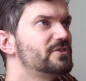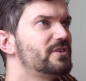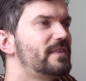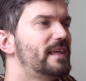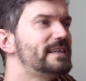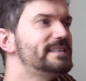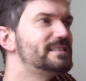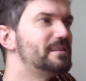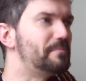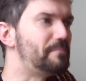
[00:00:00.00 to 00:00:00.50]
so
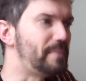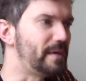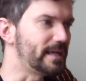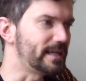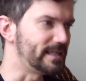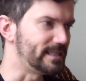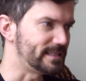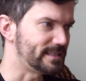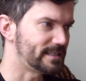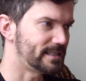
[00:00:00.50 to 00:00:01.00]
that's the
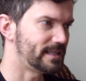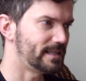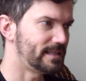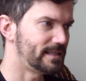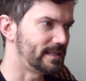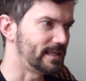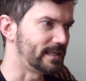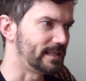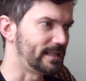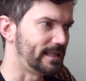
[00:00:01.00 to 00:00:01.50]
biggest
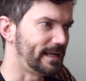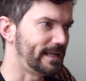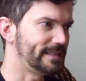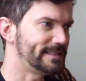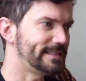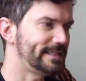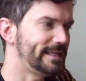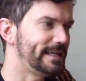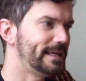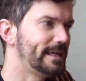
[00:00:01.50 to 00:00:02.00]
thing that
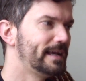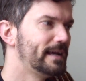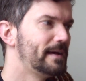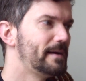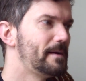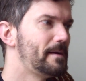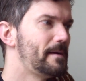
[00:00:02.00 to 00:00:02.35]
I see.